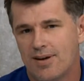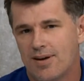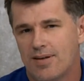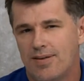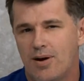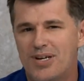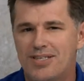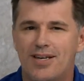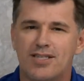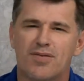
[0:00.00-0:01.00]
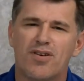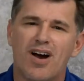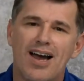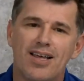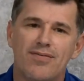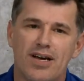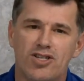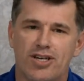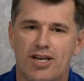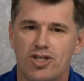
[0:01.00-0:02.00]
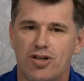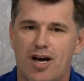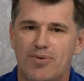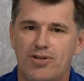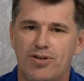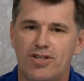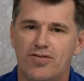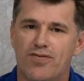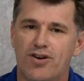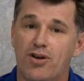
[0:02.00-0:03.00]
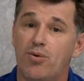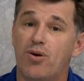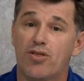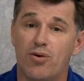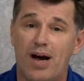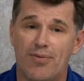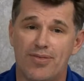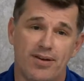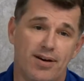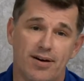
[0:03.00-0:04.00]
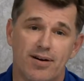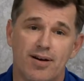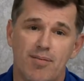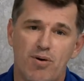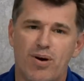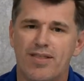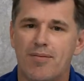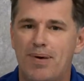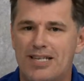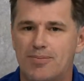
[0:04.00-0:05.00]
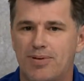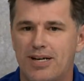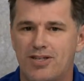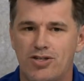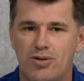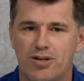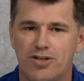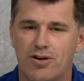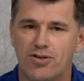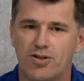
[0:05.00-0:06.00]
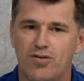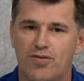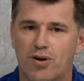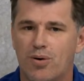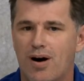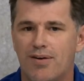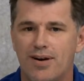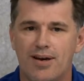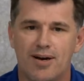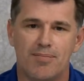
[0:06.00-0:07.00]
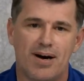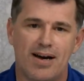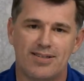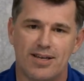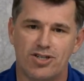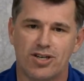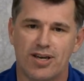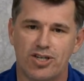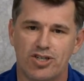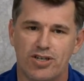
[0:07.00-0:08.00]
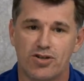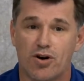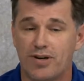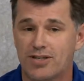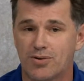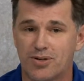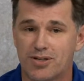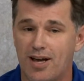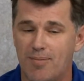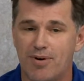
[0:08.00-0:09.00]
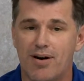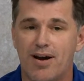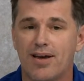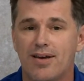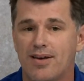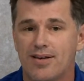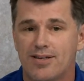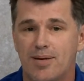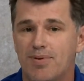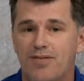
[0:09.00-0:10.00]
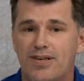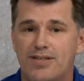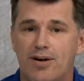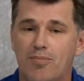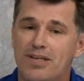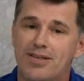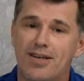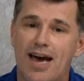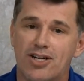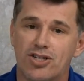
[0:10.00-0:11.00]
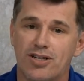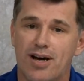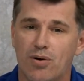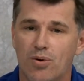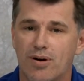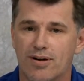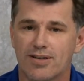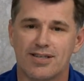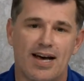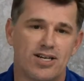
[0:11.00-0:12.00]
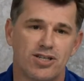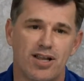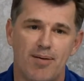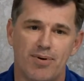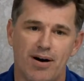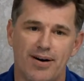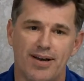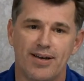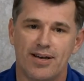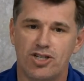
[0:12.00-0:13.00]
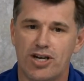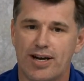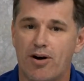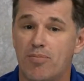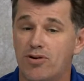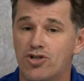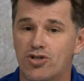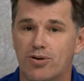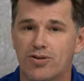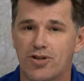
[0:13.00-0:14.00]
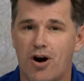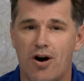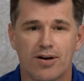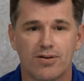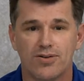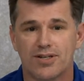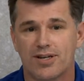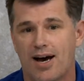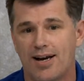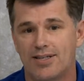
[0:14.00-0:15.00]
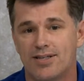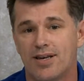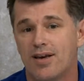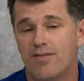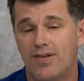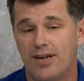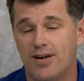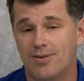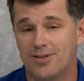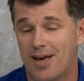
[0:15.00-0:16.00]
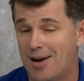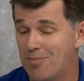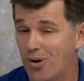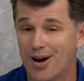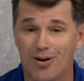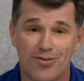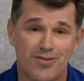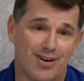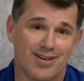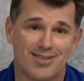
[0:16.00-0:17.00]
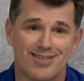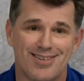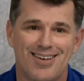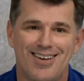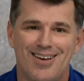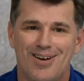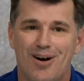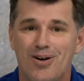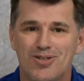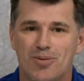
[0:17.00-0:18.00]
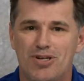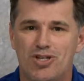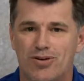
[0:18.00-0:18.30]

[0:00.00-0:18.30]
The OAC has a variety of educational opportunities for you throughout the year, but one of the best places you can turn to for quality, unbiased education is our resource library. Simply visit obesityaction.org/library and check out our brochures, articles, guides, videos, and more health talks. Also, be sure to